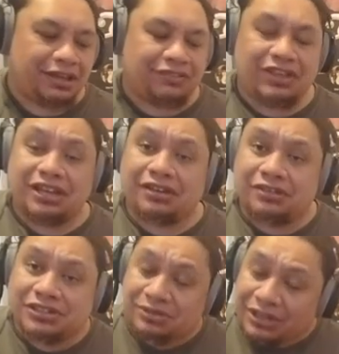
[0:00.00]
Then it
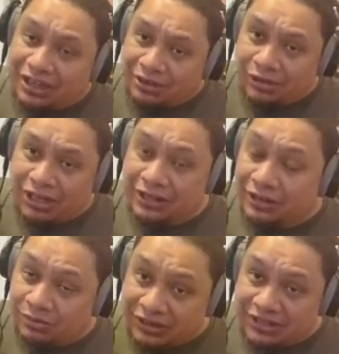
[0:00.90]
goes to an A minor. Now
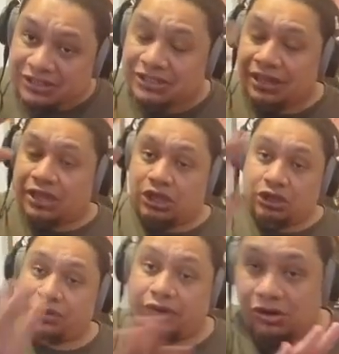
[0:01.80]
with this,
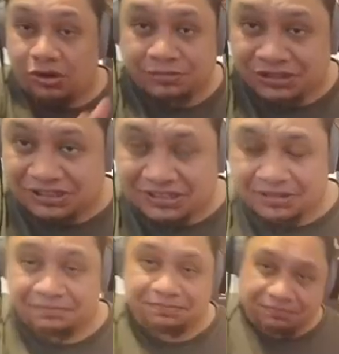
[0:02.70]
you've got options
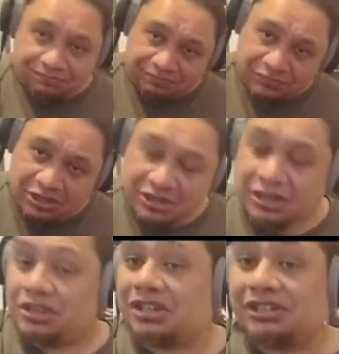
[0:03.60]
here.
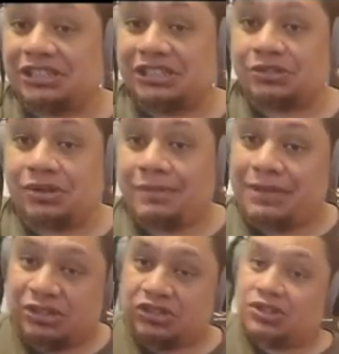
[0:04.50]
You can just strum
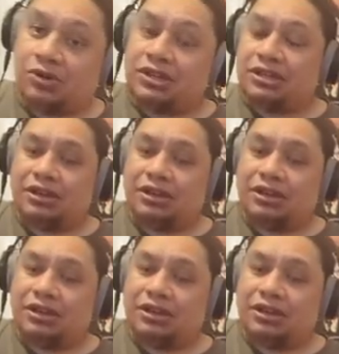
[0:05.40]
and just hold it.